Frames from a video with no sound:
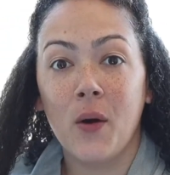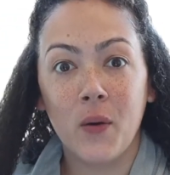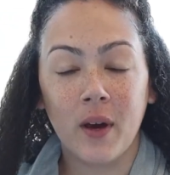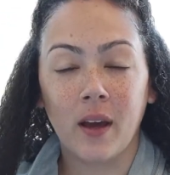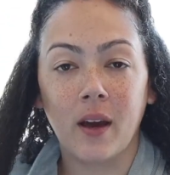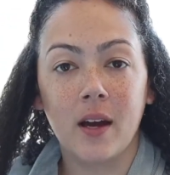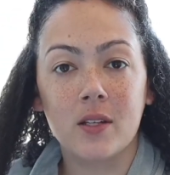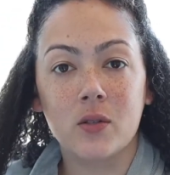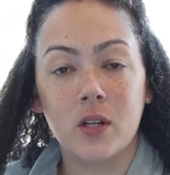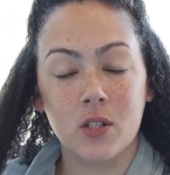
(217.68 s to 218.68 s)
Okay
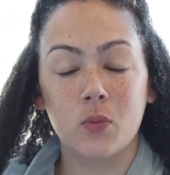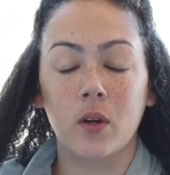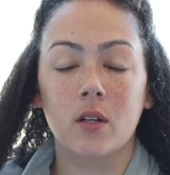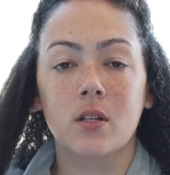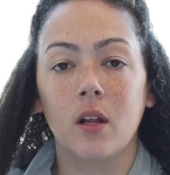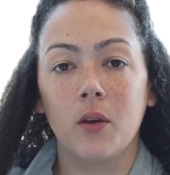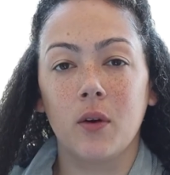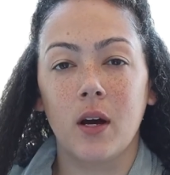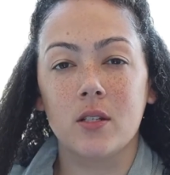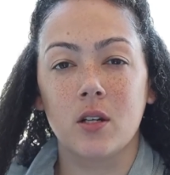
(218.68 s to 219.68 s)
guys, so I just wanted to let you
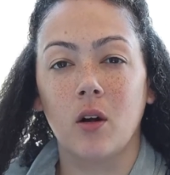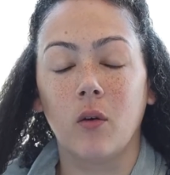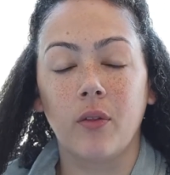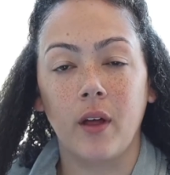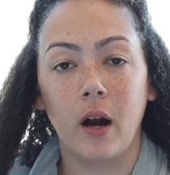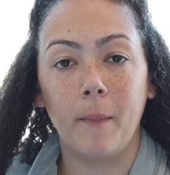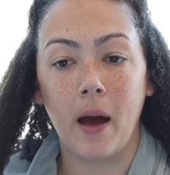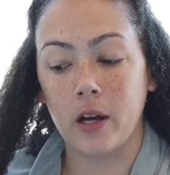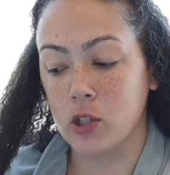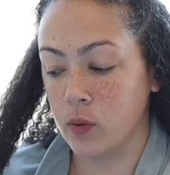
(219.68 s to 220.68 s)
guys know that I'm
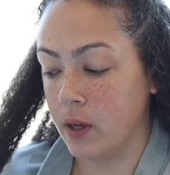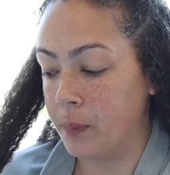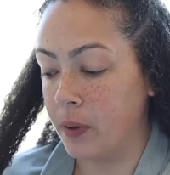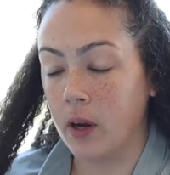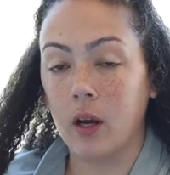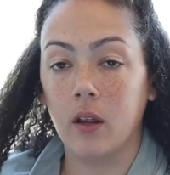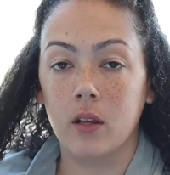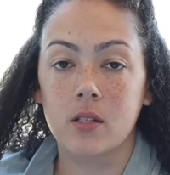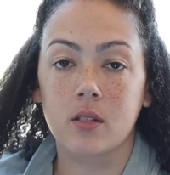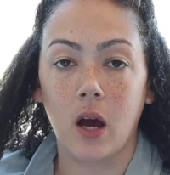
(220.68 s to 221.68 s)
actually putting in
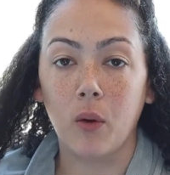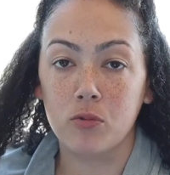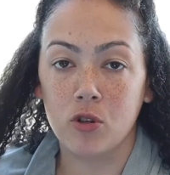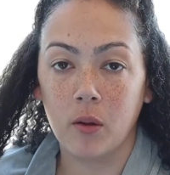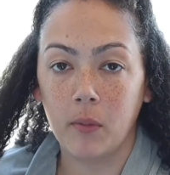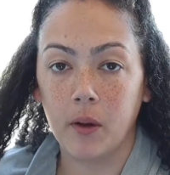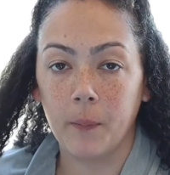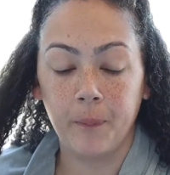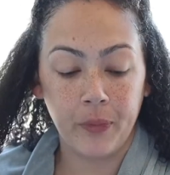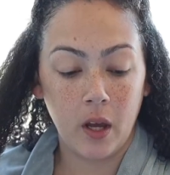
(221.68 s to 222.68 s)
this scalp treatment.
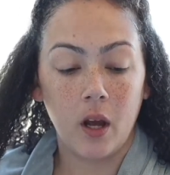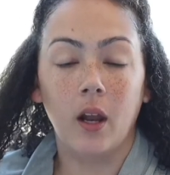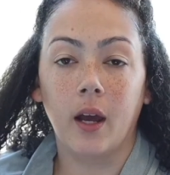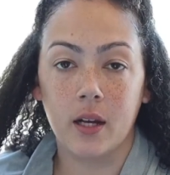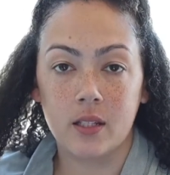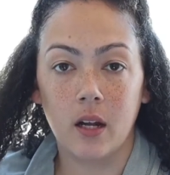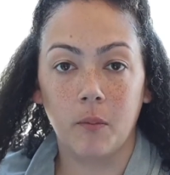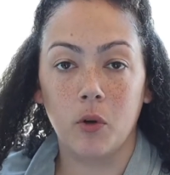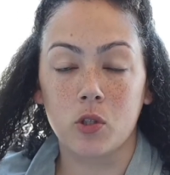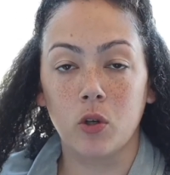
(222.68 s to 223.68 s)
Like I said,
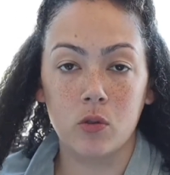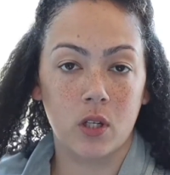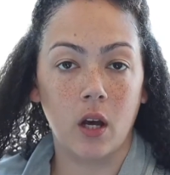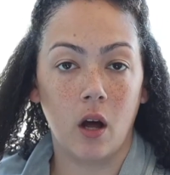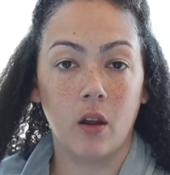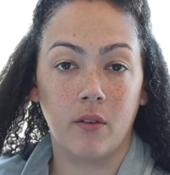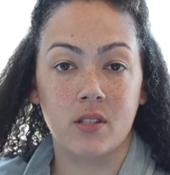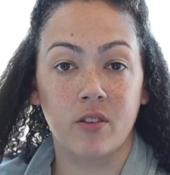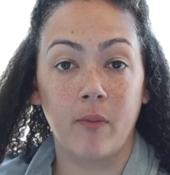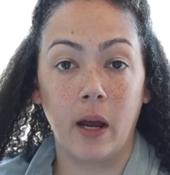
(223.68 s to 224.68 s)
I'm also using it on the
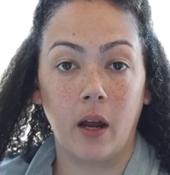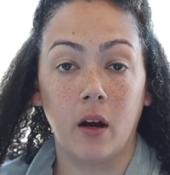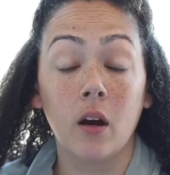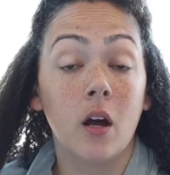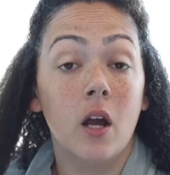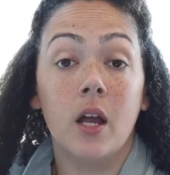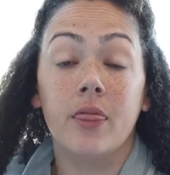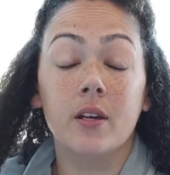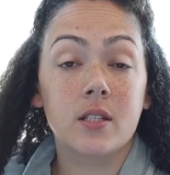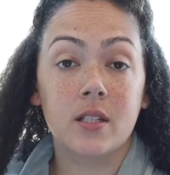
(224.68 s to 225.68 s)
rest of my hair
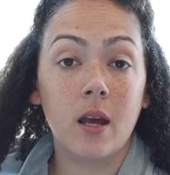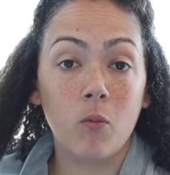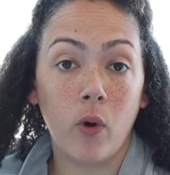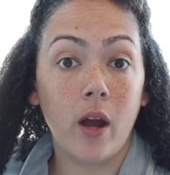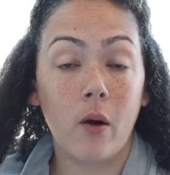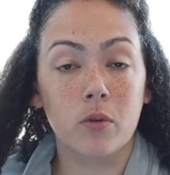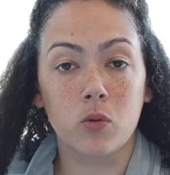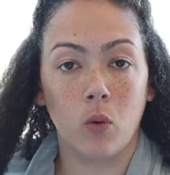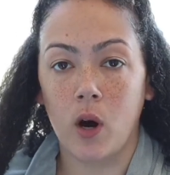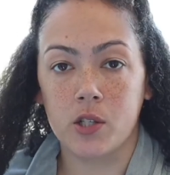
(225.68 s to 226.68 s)
the same way I would
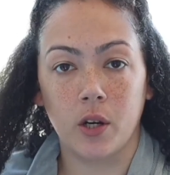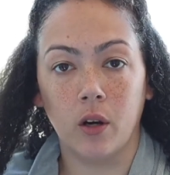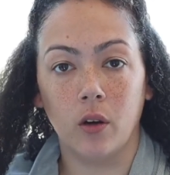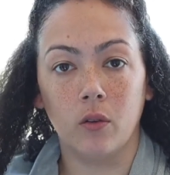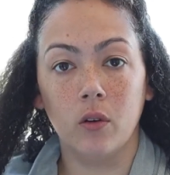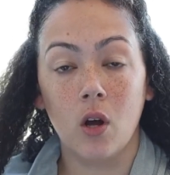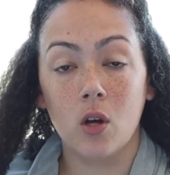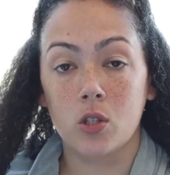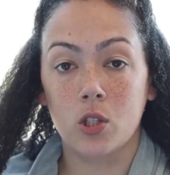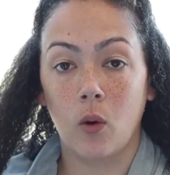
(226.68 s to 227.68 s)
do a wash and go.
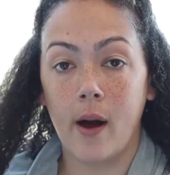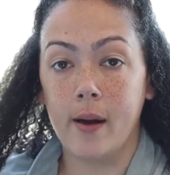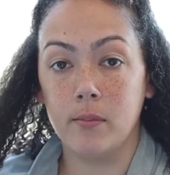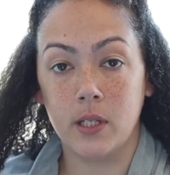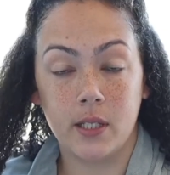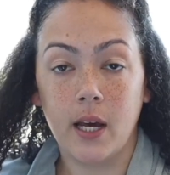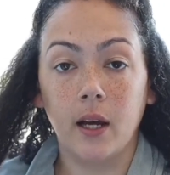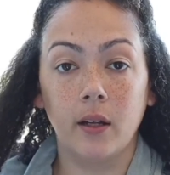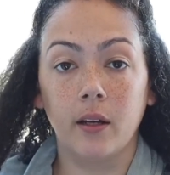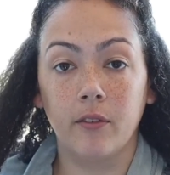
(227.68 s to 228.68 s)
So I'm
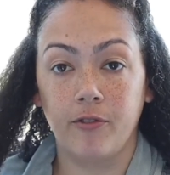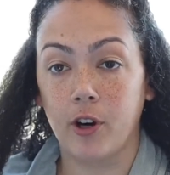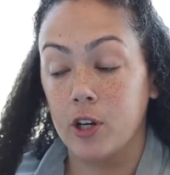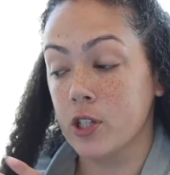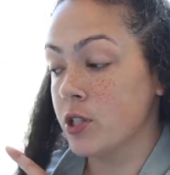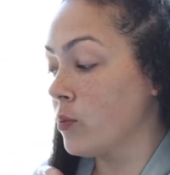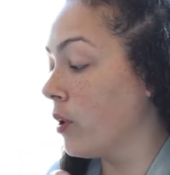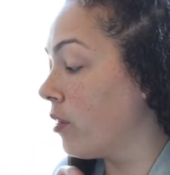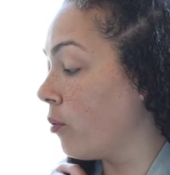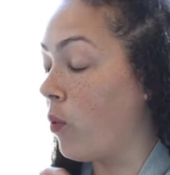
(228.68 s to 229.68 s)
detangling first
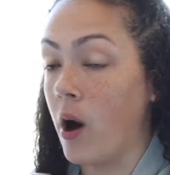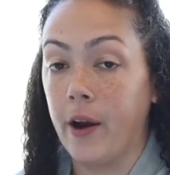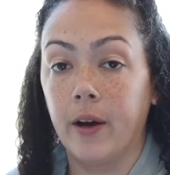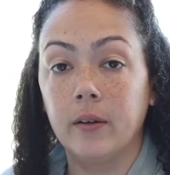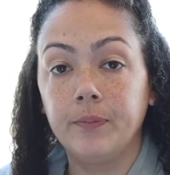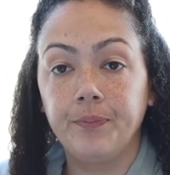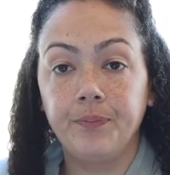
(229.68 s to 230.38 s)
with water.